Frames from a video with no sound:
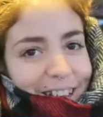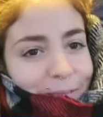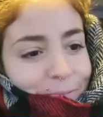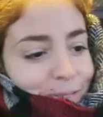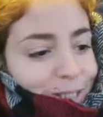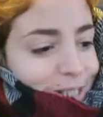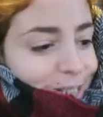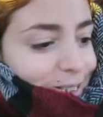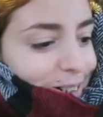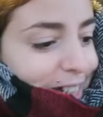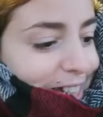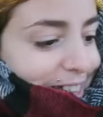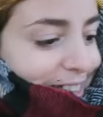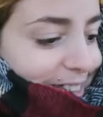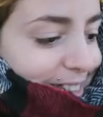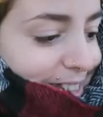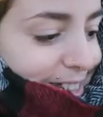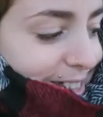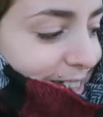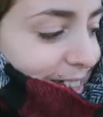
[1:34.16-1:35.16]
time to hit
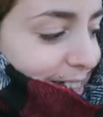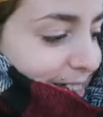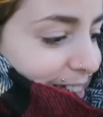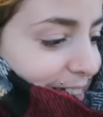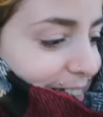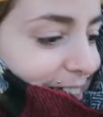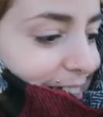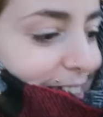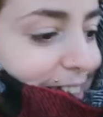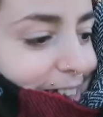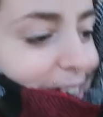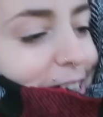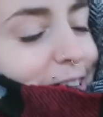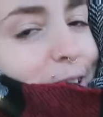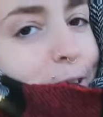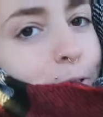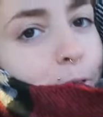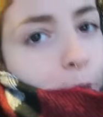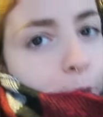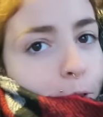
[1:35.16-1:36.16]
this
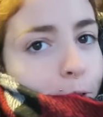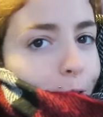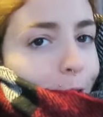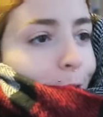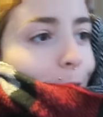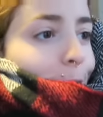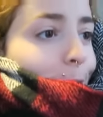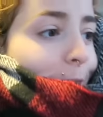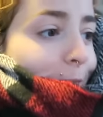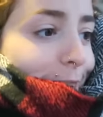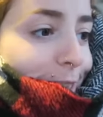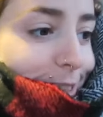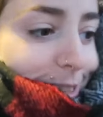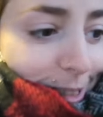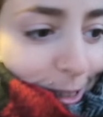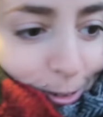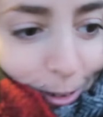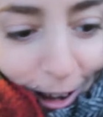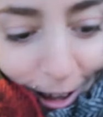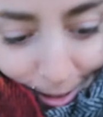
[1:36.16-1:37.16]

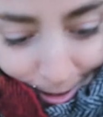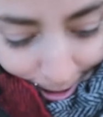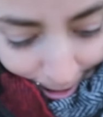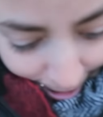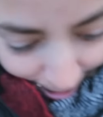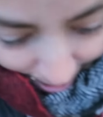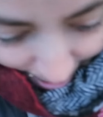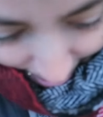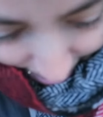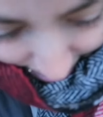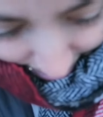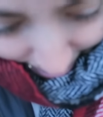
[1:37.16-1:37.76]
crazy weather.